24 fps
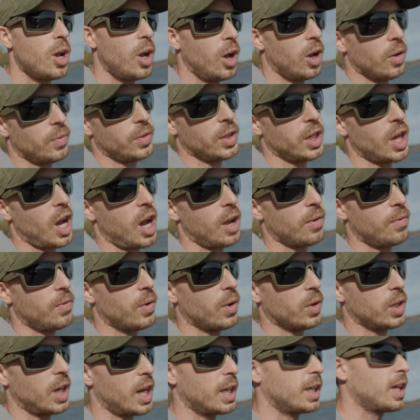of the
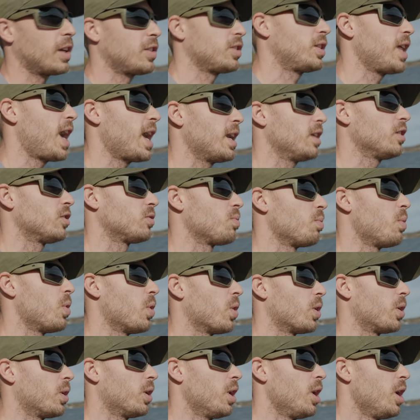iPhone. And I guess that is
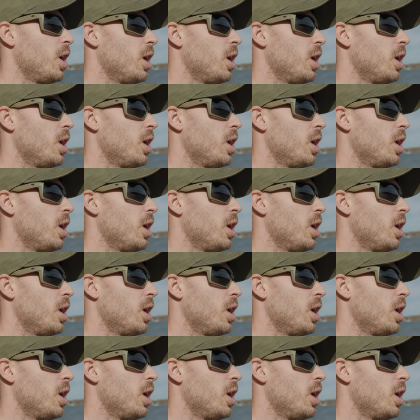more,